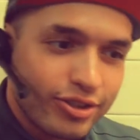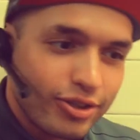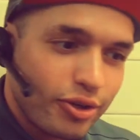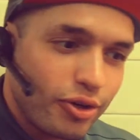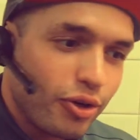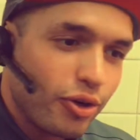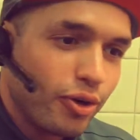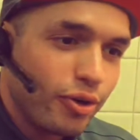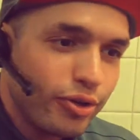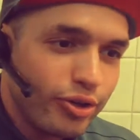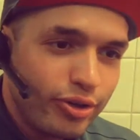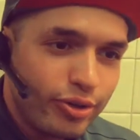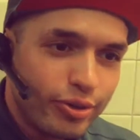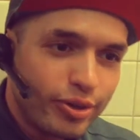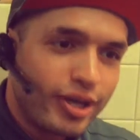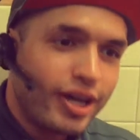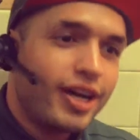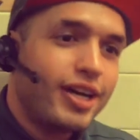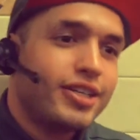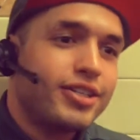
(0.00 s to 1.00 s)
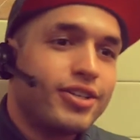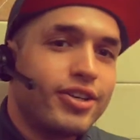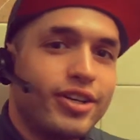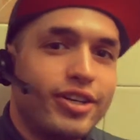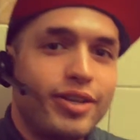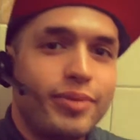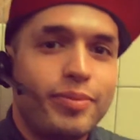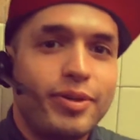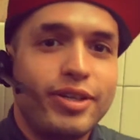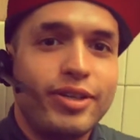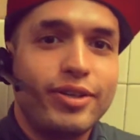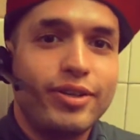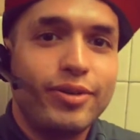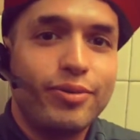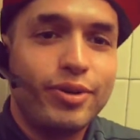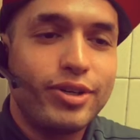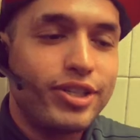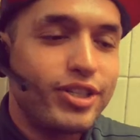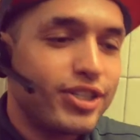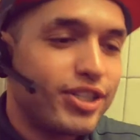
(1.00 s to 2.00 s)
So you guys are gonna
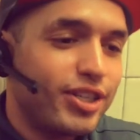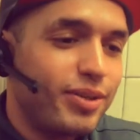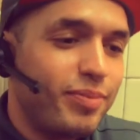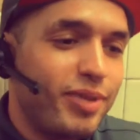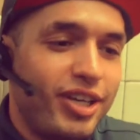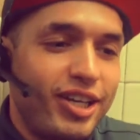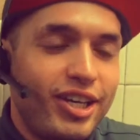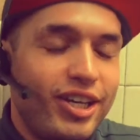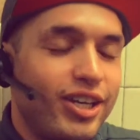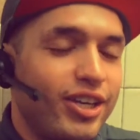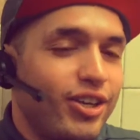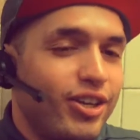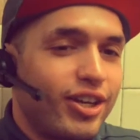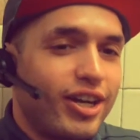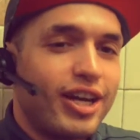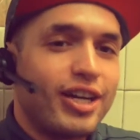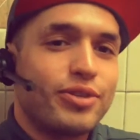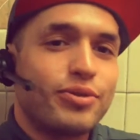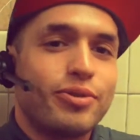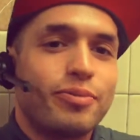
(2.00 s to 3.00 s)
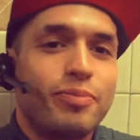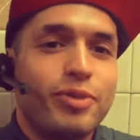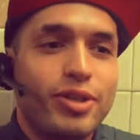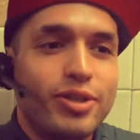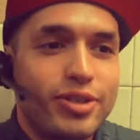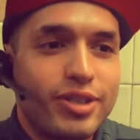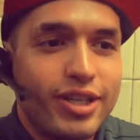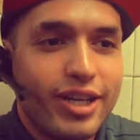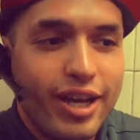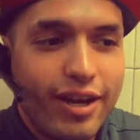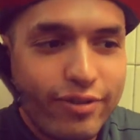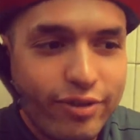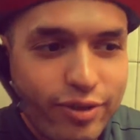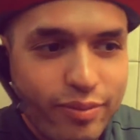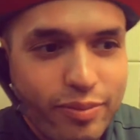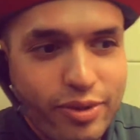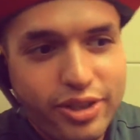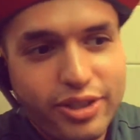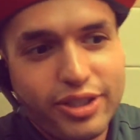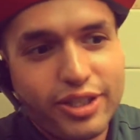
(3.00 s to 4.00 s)
be, we're just gonna be hitting you guys with music after
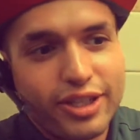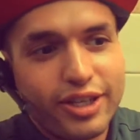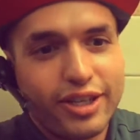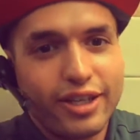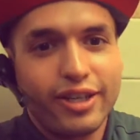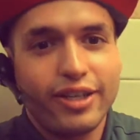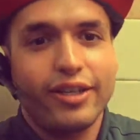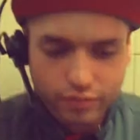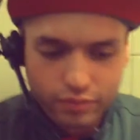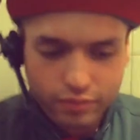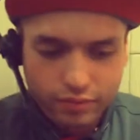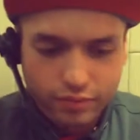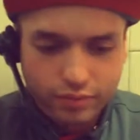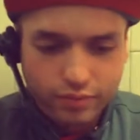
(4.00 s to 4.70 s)
music.